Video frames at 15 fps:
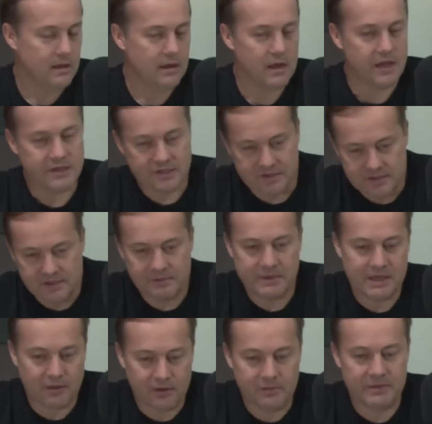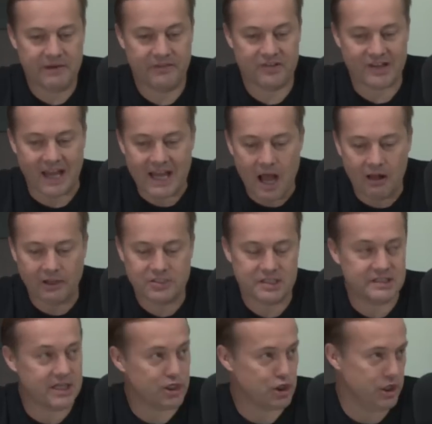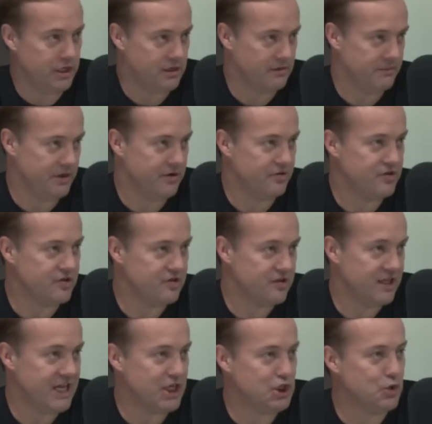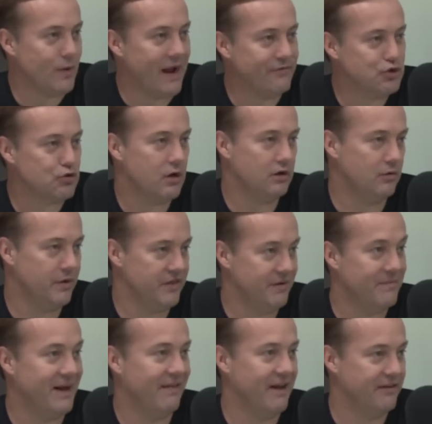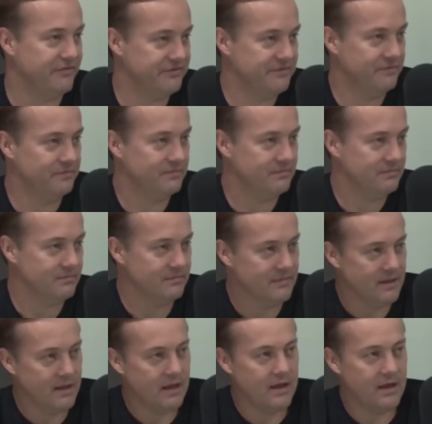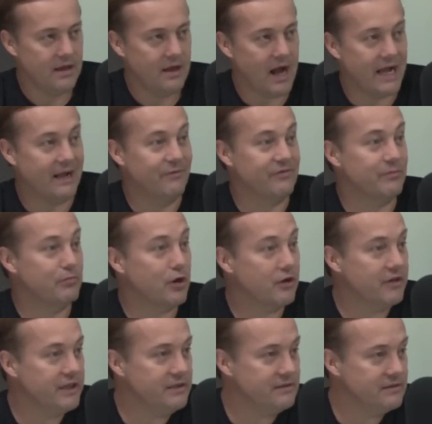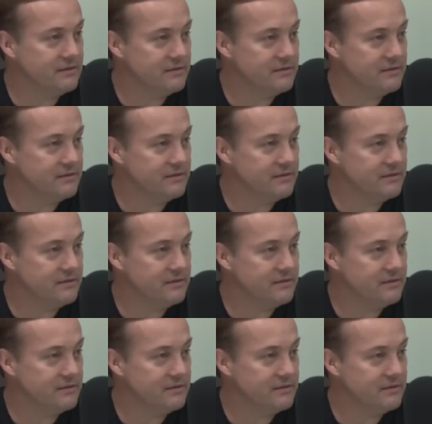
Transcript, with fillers: And this is going to be a little bit of a psychology session here because this That's is the okay. issue I've struggled with in my life. I come from Brooklyn.